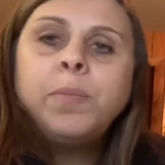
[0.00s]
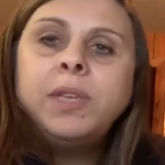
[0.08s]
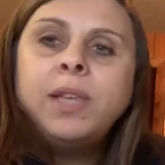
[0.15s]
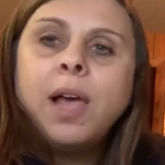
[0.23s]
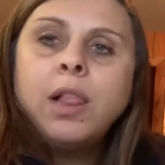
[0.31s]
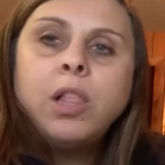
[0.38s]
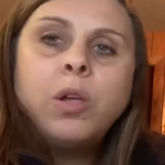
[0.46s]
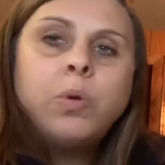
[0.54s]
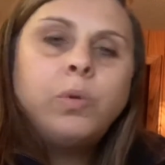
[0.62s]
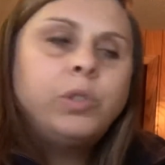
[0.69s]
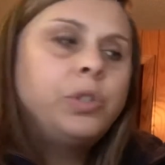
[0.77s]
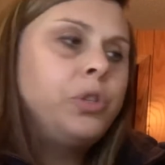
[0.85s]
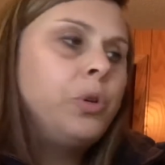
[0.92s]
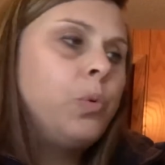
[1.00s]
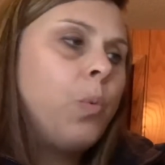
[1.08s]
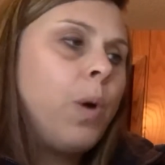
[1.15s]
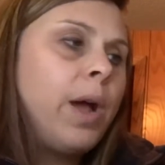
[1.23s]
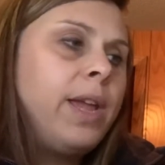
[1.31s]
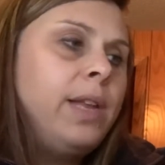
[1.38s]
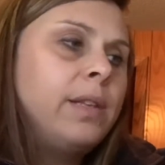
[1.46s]
yellow to
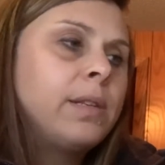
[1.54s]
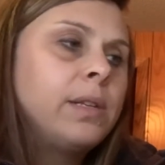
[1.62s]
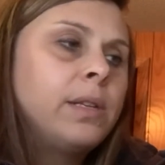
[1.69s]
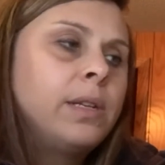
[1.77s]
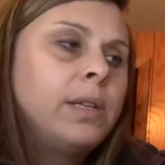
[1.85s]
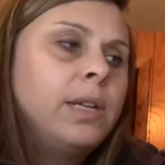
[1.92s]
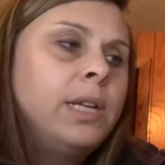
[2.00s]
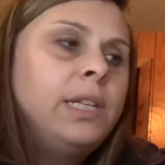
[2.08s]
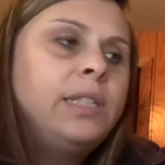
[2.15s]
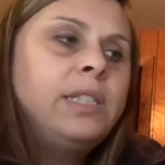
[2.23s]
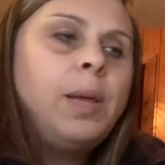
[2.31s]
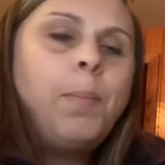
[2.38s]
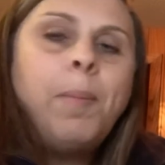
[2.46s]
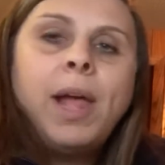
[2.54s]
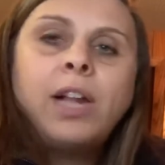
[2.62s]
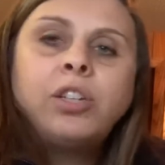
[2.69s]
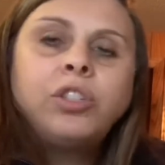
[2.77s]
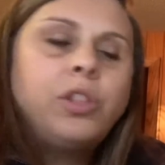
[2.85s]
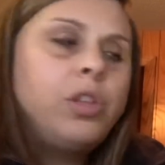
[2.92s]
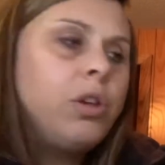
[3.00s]
white to
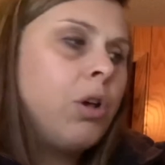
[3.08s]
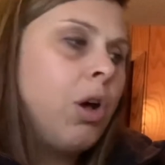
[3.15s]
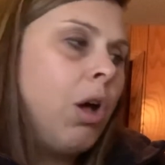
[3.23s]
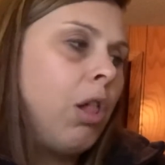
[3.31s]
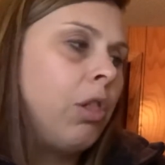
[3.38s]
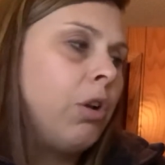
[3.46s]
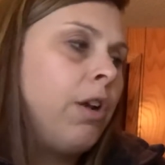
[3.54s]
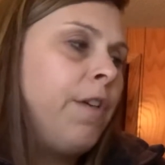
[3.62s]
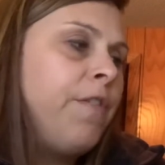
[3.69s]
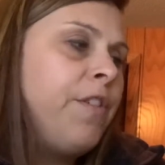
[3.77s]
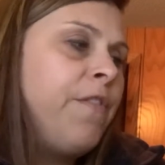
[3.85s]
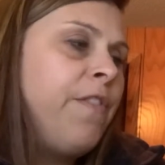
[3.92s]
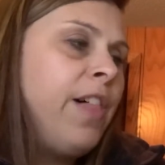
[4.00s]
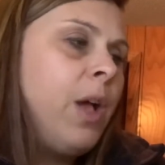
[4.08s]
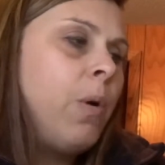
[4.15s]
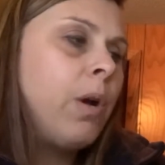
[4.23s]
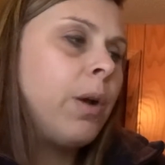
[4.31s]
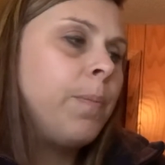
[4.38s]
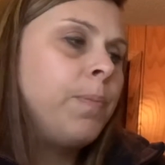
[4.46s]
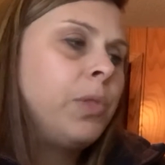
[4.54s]
match the color of the
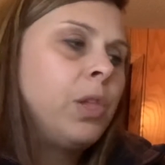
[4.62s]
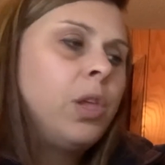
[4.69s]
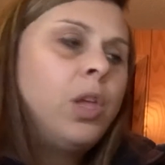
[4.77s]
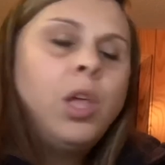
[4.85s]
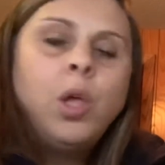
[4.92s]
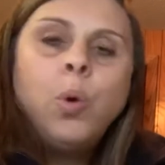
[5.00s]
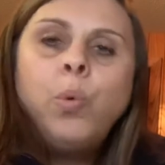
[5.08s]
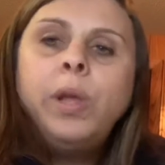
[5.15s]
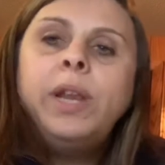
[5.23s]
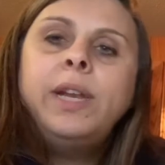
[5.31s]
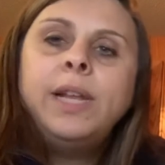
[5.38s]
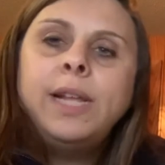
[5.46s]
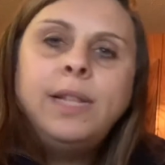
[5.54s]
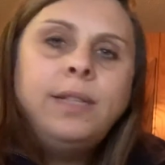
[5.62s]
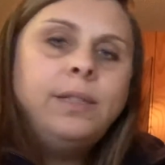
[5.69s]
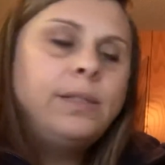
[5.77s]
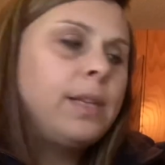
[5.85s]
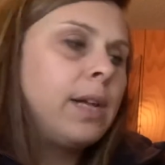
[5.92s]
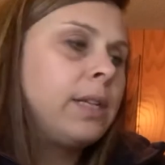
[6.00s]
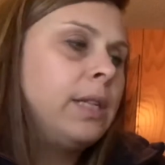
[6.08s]
flower. When an
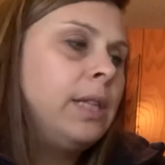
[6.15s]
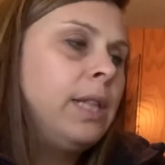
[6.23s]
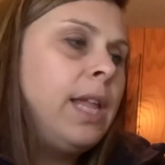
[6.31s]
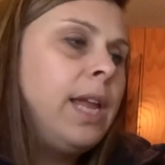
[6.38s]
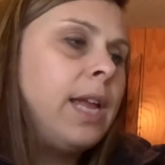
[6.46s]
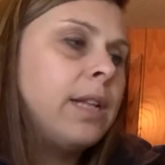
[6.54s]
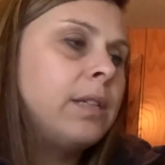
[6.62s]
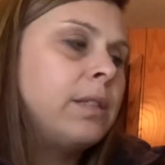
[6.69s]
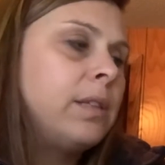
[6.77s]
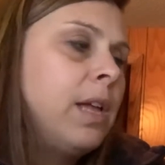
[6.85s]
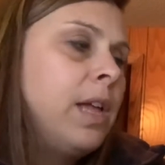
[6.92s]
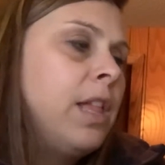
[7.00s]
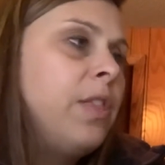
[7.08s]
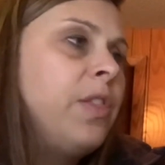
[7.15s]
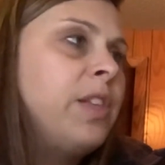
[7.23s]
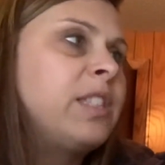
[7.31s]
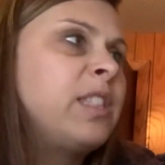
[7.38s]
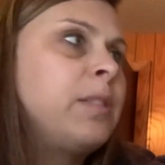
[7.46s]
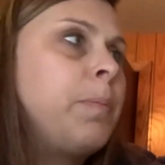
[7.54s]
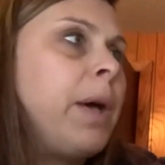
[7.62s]
insect lands, the
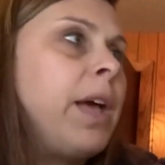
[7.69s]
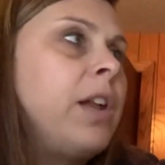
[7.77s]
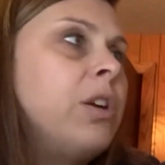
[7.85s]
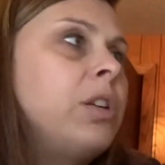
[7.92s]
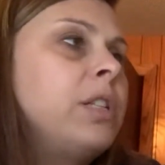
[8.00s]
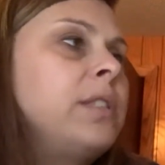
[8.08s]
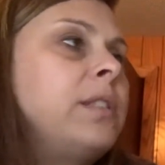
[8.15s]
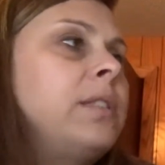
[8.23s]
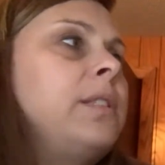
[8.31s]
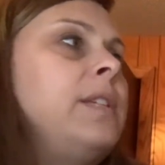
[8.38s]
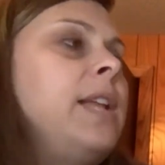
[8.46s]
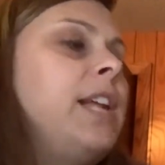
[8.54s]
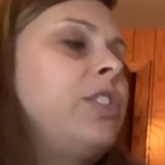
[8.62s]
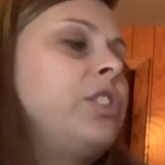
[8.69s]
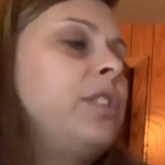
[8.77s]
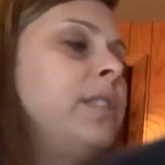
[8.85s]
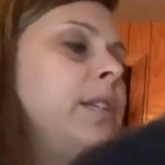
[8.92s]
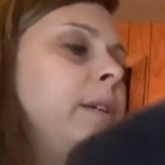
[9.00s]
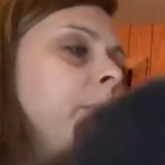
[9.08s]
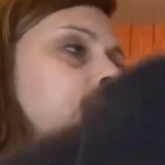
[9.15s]
spider snatches it.